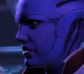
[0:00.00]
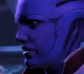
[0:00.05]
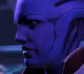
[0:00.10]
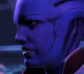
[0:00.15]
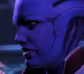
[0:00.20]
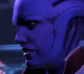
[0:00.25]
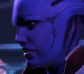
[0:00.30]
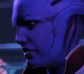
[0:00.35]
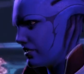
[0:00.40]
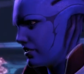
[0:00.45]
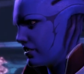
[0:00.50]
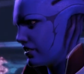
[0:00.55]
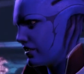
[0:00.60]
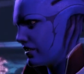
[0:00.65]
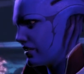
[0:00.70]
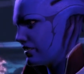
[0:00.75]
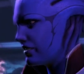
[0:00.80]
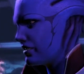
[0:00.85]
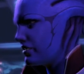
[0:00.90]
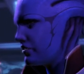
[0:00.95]
Deceit,
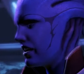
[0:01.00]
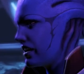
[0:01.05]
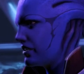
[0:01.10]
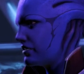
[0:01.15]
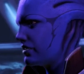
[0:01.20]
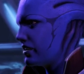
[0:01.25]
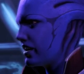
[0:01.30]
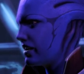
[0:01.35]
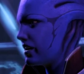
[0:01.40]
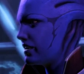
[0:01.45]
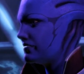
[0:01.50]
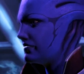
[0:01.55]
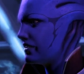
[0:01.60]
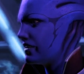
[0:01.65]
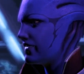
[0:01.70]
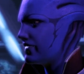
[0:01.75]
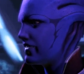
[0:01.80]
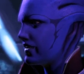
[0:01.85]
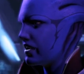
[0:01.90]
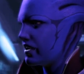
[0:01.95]
distraction, and a
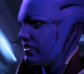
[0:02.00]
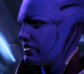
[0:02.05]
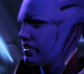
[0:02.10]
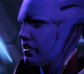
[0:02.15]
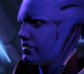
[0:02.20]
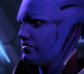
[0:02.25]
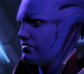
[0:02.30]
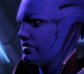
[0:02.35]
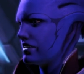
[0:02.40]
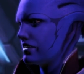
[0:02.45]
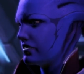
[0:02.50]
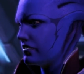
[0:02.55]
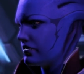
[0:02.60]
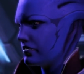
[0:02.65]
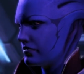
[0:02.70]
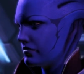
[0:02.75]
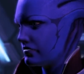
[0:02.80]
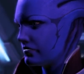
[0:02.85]
big fucking army.